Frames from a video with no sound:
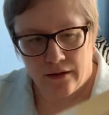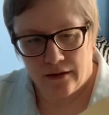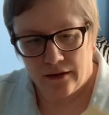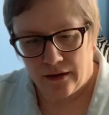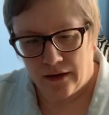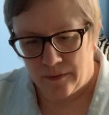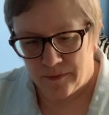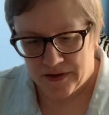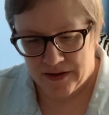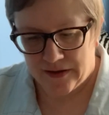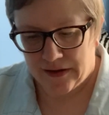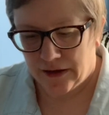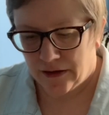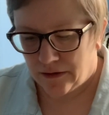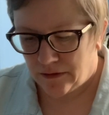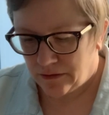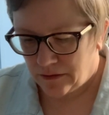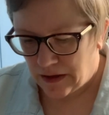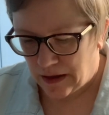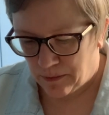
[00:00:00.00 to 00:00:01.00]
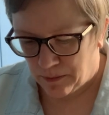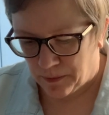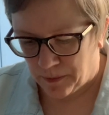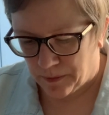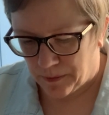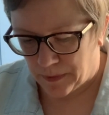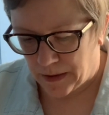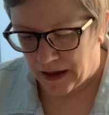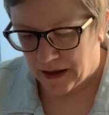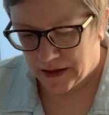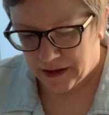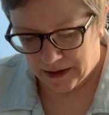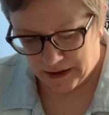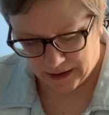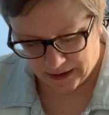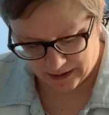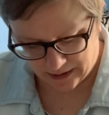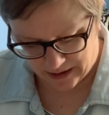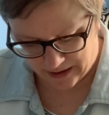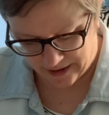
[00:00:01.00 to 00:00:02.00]
I
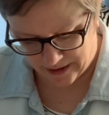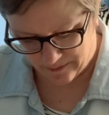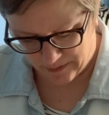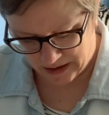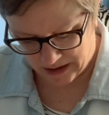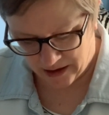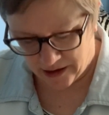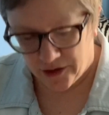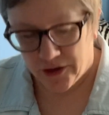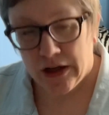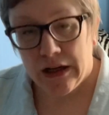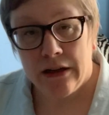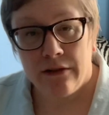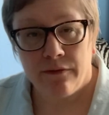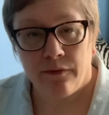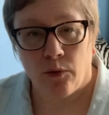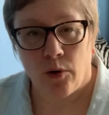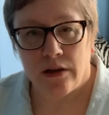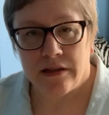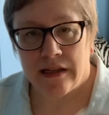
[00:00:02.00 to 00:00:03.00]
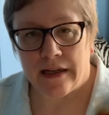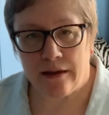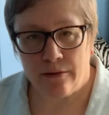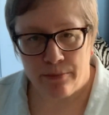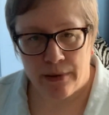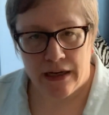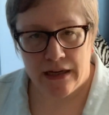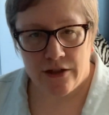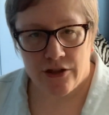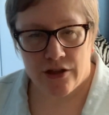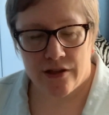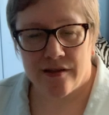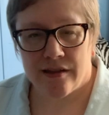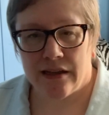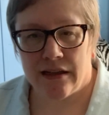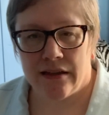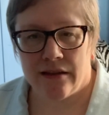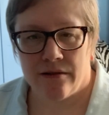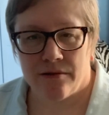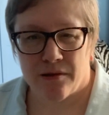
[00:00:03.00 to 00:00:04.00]
think I am 114 pages
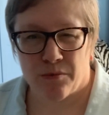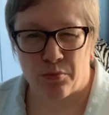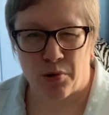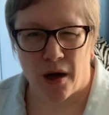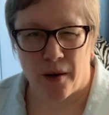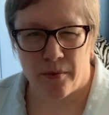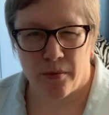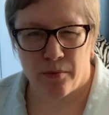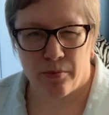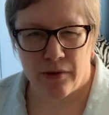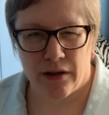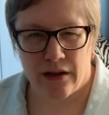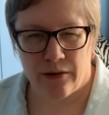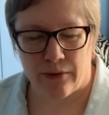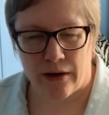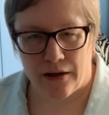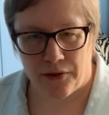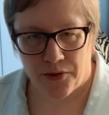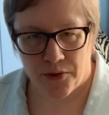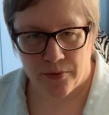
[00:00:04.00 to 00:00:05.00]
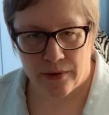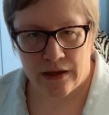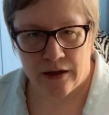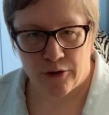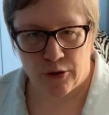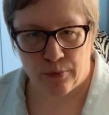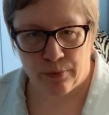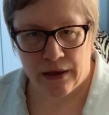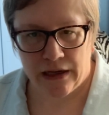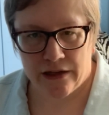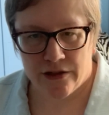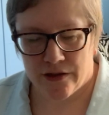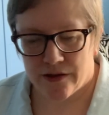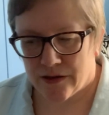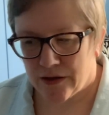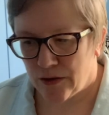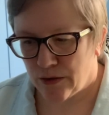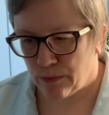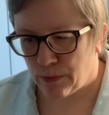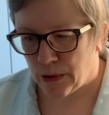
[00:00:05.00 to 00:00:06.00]
in. There's probably around 300
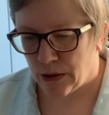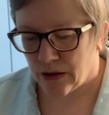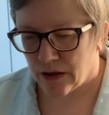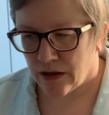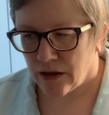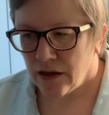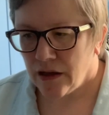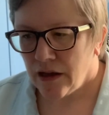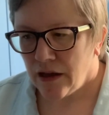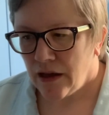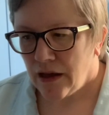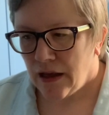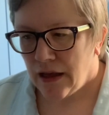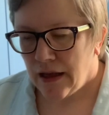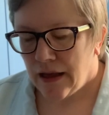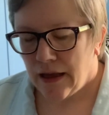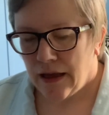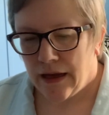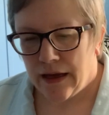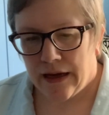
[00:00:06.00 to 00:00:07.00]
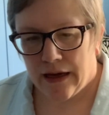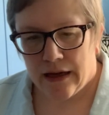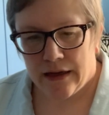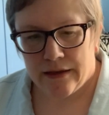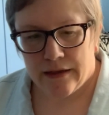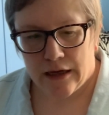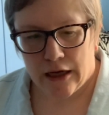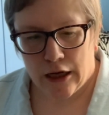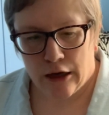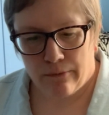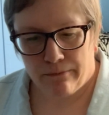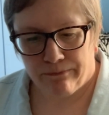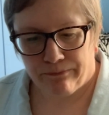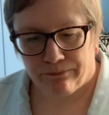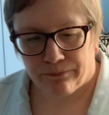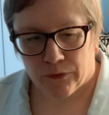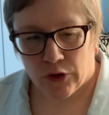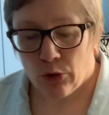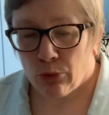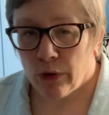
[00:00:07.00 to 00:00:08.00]
pages in the book, and
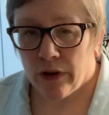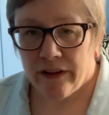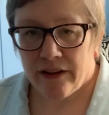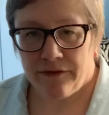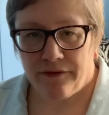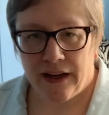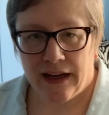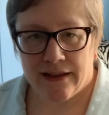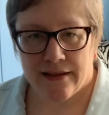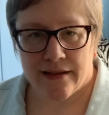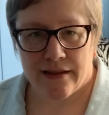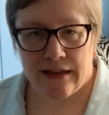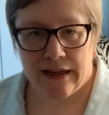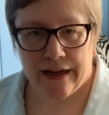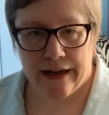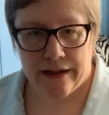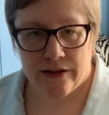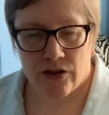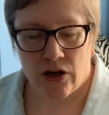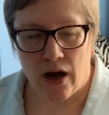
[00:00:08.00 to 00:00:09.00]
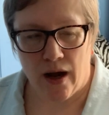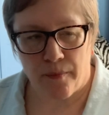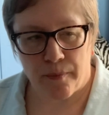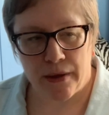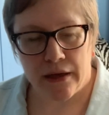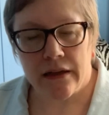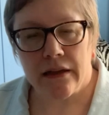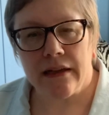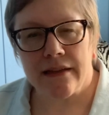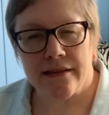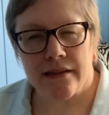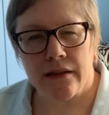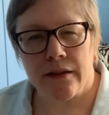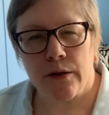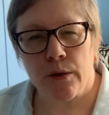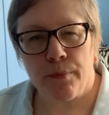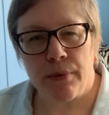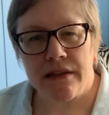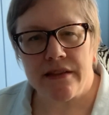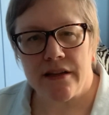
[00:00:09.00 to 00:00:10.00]
really fascinating topic. It's a
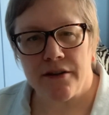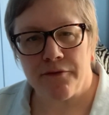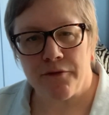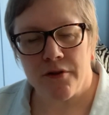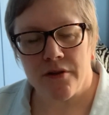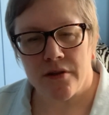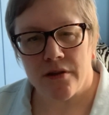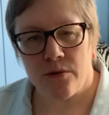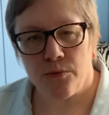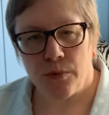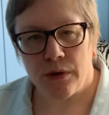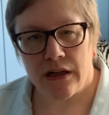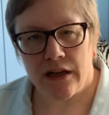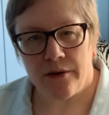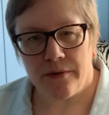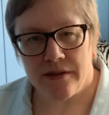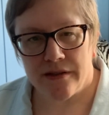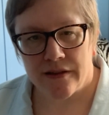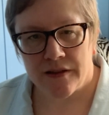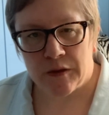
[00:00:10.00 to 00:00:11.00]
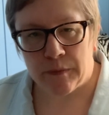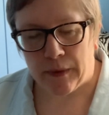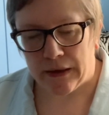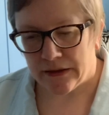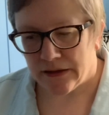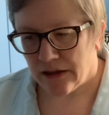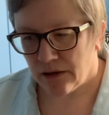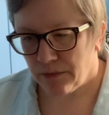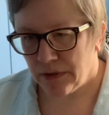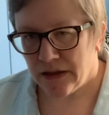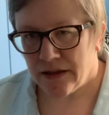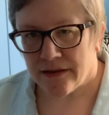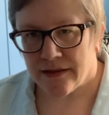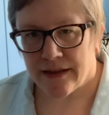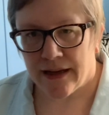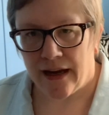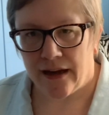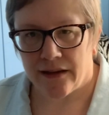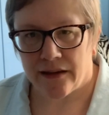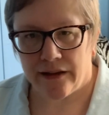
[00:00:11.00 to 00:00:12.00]
little bit different than what I was expecting, because
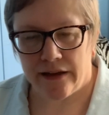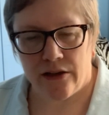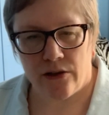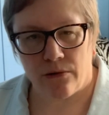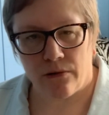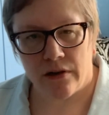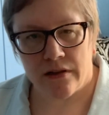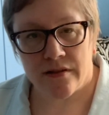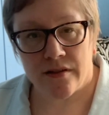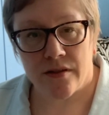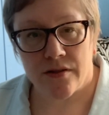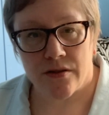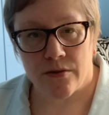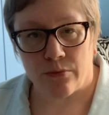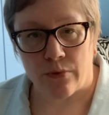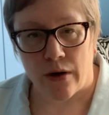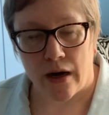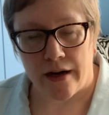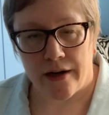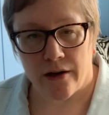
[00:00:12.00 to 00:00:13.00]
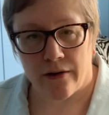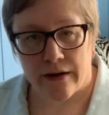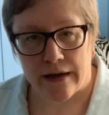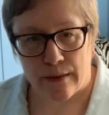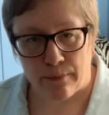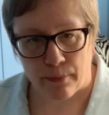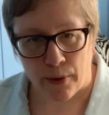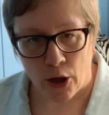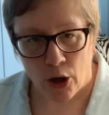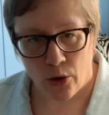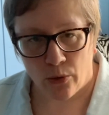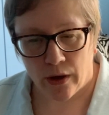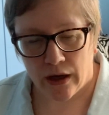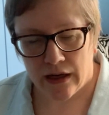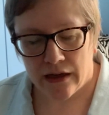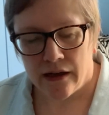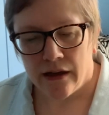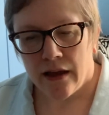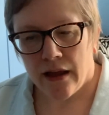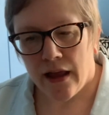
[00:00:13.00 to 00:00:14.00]
Kathleen Norris is a writer and a
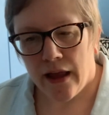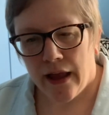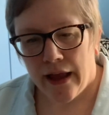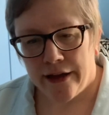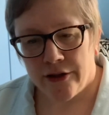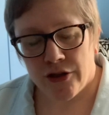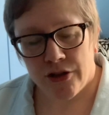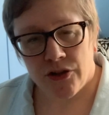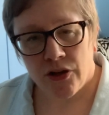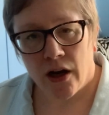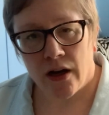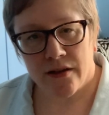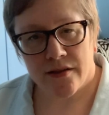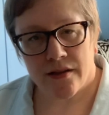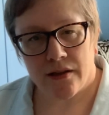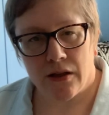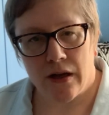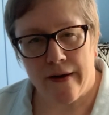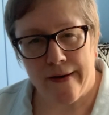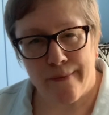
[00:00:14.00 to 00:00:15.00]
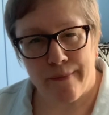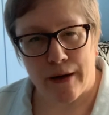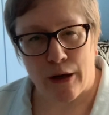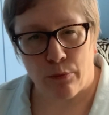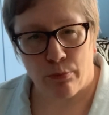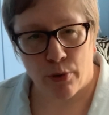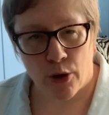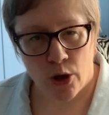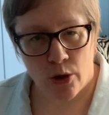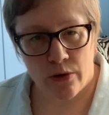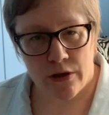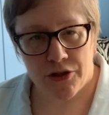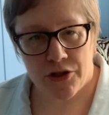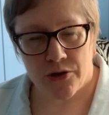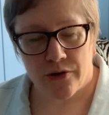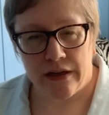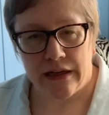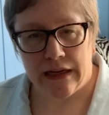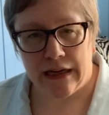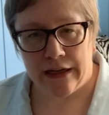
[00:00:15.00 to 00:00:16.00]
poet, and she talks a lot about
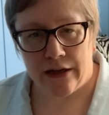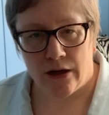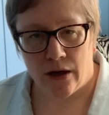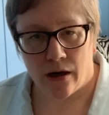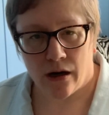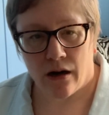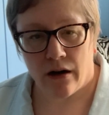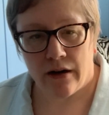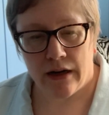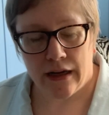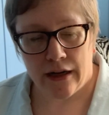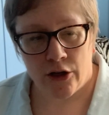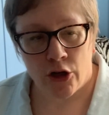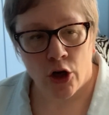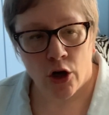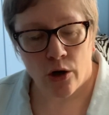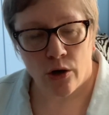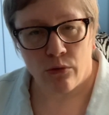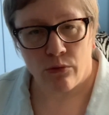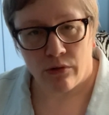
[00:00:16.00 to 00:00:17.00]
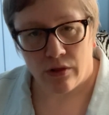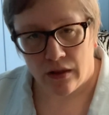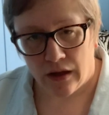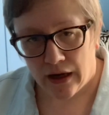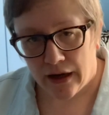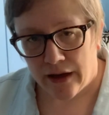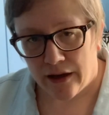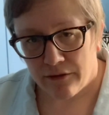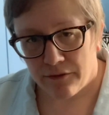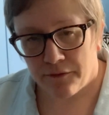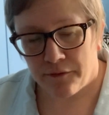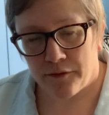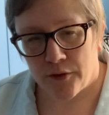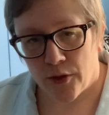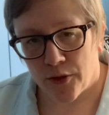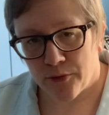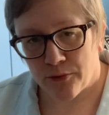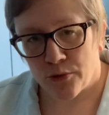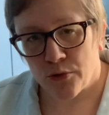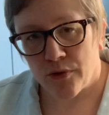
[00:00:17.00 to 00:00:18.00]
poetry and art and her life
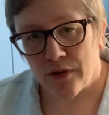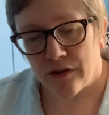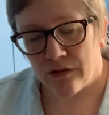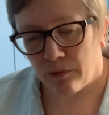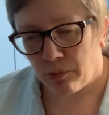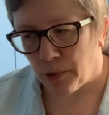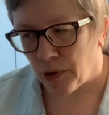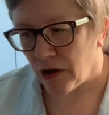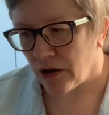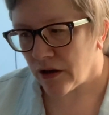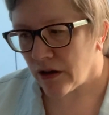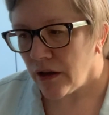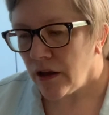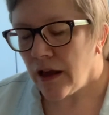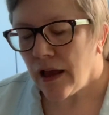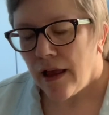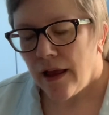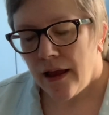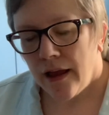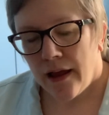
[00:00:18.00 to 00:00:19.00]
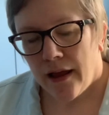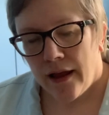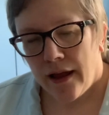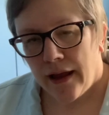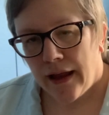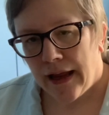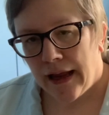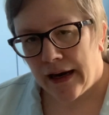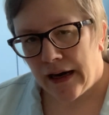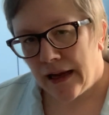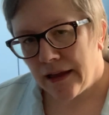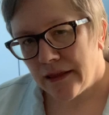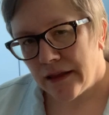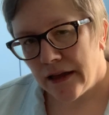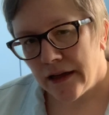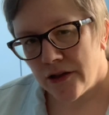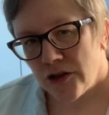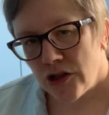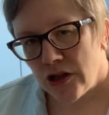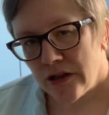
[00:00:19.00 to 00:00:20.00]
through this book. And I
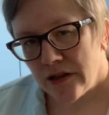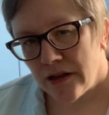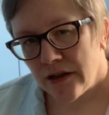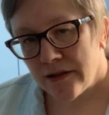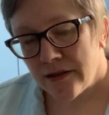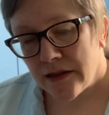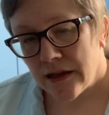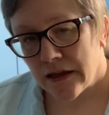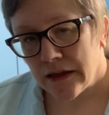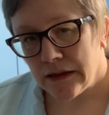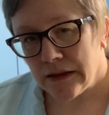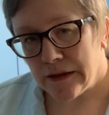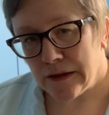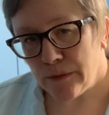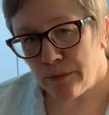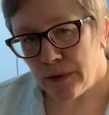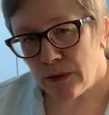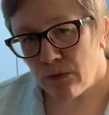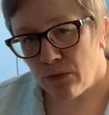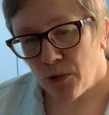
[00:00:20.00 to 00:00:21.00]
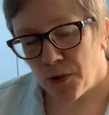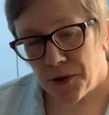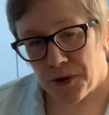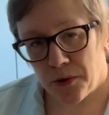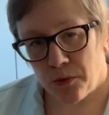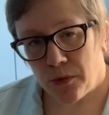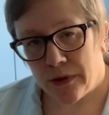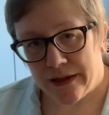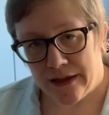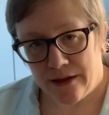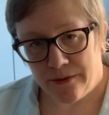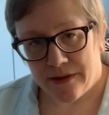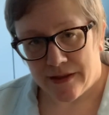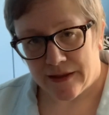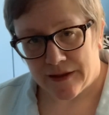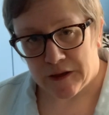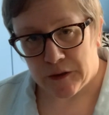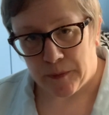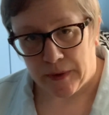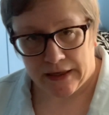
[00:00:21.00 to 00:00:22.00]
think she does that a little bit more than what I was
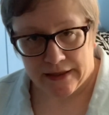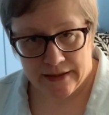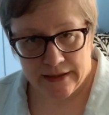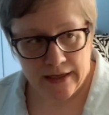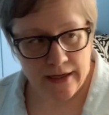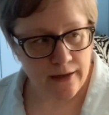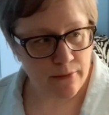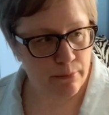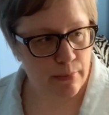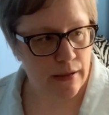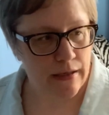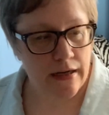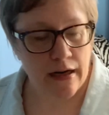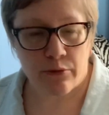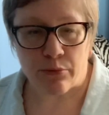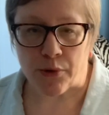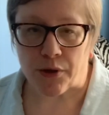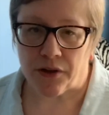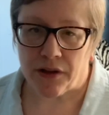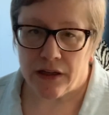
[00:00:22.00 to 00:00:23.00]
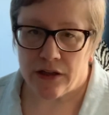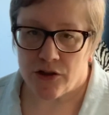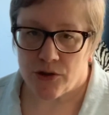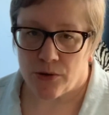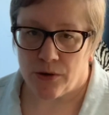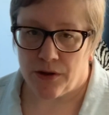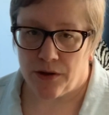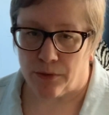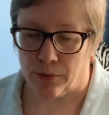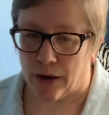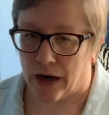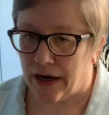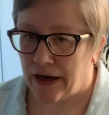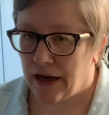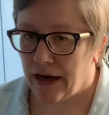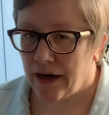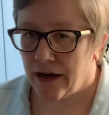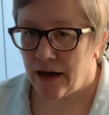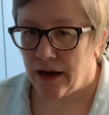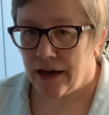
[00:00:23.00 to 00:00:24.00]
expecting, but I really enjoy the
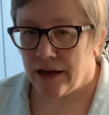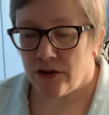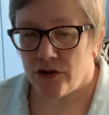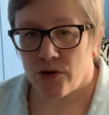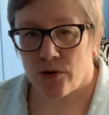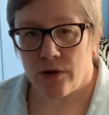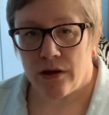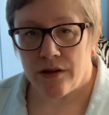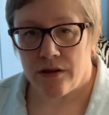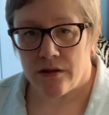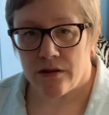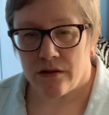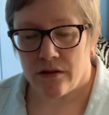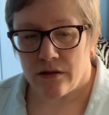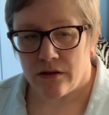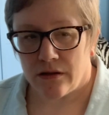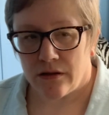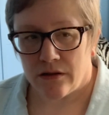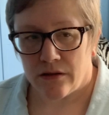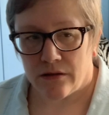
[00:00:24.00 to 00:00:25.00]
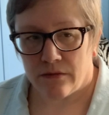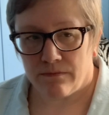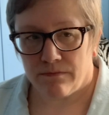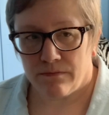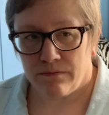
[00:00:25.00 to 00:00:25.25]
writing, and I enjoy the